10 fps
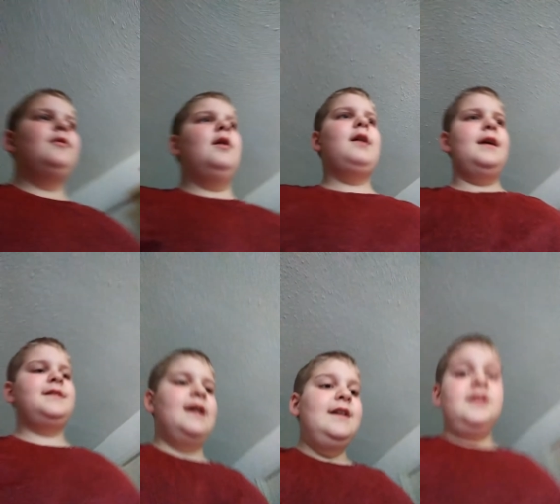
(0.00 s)
Well,
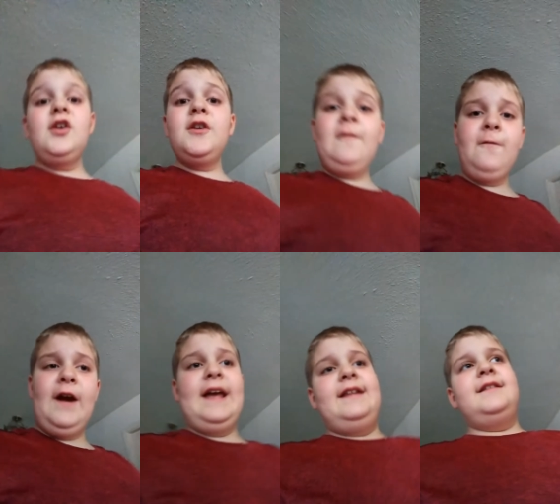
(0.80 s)
guys, tell your
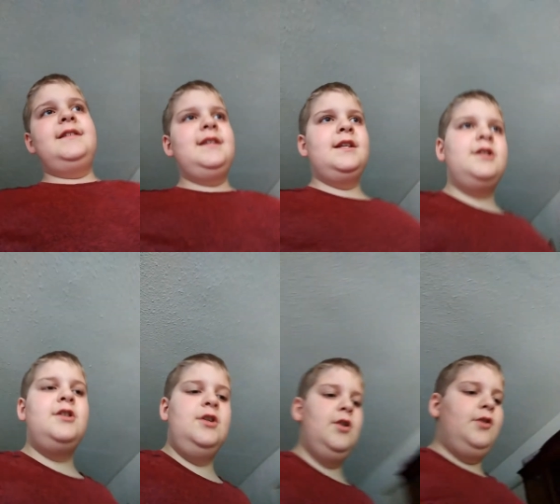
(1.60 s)
friends
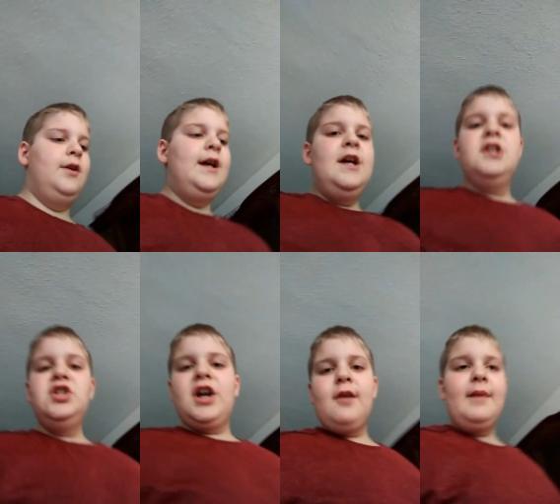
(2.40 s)
to
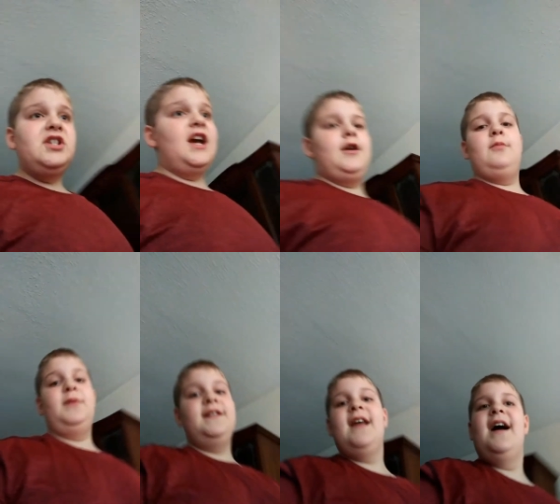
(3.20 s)
check out my channel,
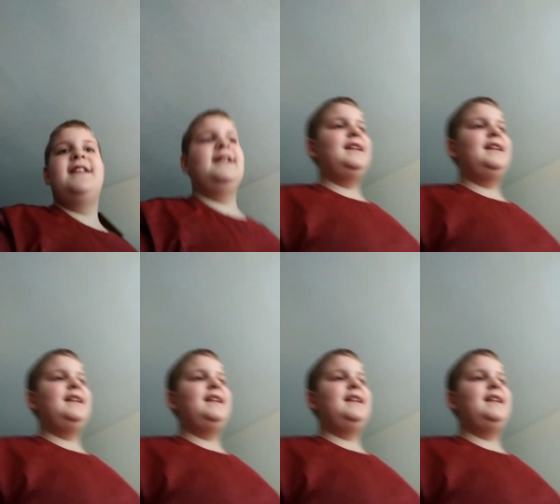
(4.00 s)
please, guys.